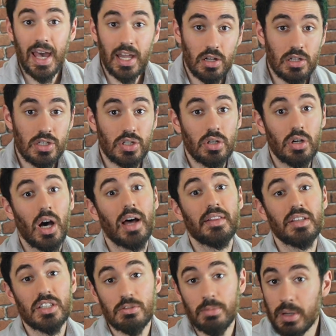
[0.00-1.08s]
and also, and
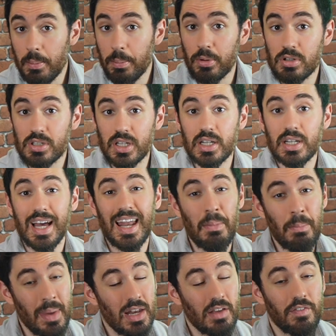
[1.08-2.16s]
this is very important
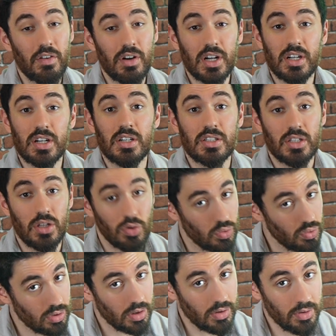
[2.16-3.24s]
and many foreigners
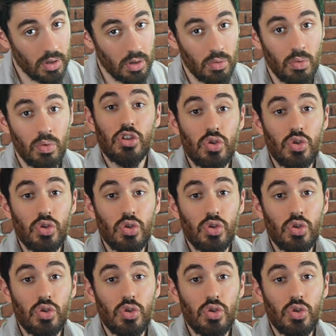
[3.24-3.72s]
do not know,